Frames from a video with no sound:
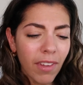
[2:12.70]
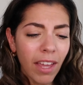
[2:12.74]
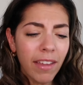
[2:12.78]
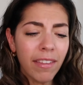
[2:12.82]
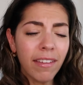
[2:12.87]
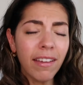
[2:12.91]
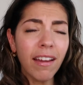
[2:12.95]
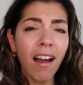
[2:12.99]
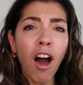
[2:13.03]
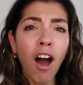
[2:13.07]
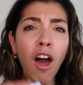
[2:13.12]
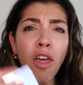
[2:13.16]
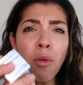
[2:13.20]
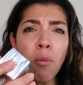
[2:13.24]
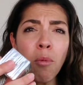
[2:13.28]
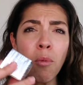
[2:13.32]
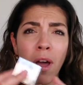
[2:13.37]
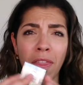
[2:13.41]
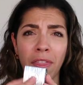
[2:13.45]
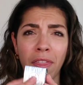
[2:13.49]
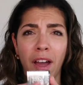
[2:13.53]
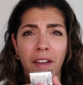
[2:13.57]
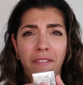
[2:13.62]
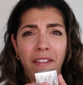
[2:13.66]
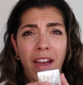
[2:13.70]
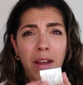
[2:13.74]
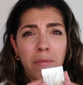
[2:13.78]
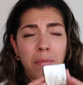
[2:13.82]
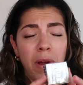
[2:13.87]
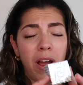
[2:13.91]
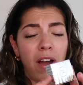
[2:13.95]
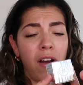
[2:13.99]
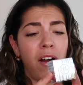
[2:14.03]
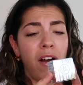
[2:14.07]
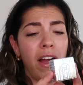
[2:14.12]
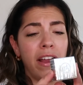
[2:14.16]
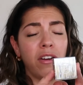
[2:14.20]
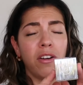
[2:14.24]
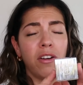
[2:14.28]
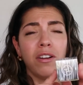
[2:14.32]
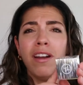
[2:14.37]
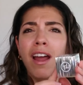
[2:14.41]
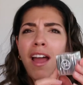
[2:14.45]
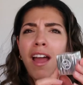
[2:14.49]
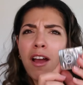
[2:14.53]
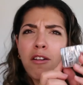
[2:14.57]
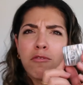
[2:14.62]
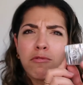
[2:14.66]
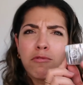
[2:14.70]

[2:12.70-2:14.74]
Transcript: The other one I've had my eye on,